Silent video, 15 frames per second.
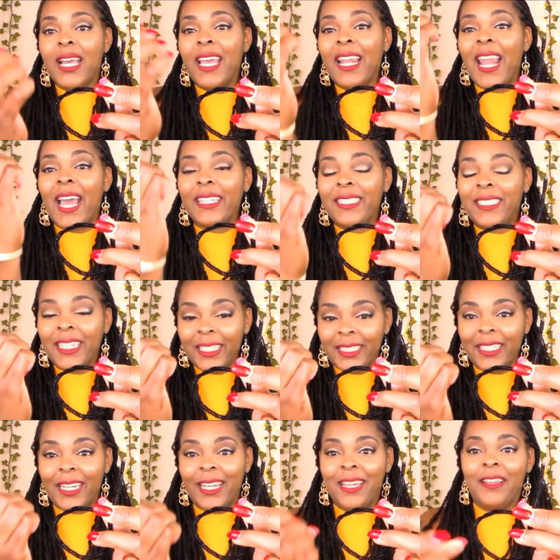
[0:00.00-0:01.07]

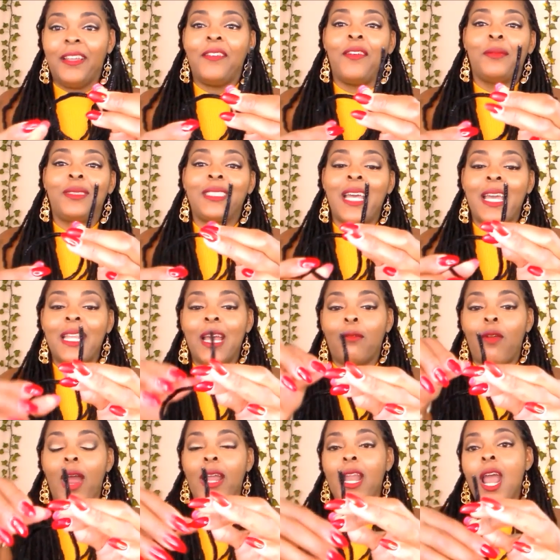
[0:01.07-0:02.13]
elasticity, if I'm saying
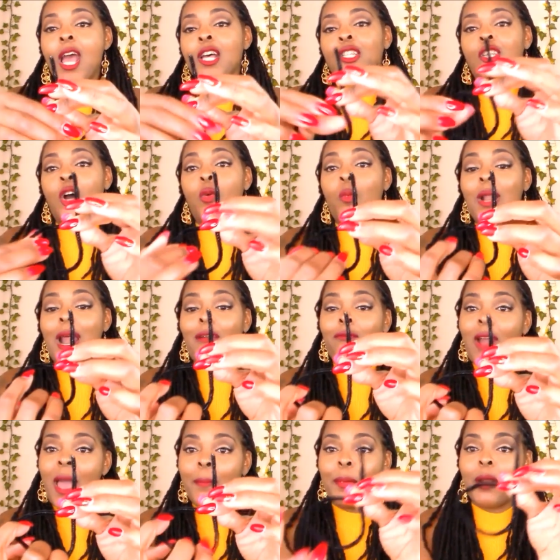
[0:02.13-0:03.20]
that right. So when I
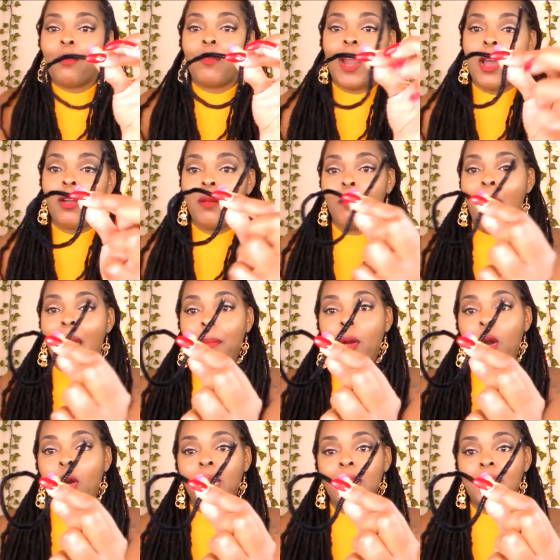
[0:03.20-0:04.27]
wrap it around my
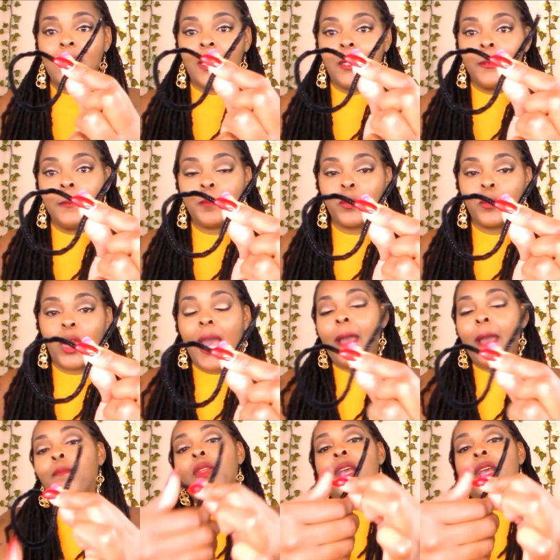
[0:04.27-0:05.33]
ponytail,
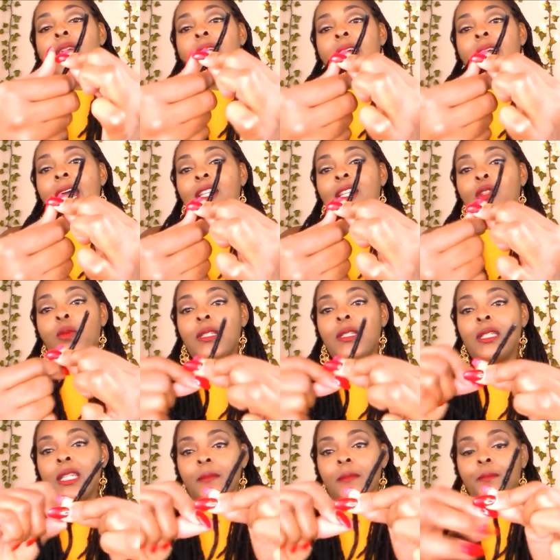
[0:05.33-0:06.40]
okay, and I
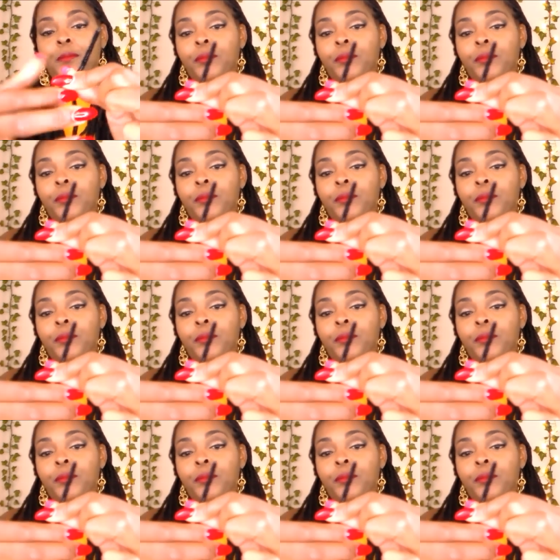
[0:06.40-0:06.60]
twist it,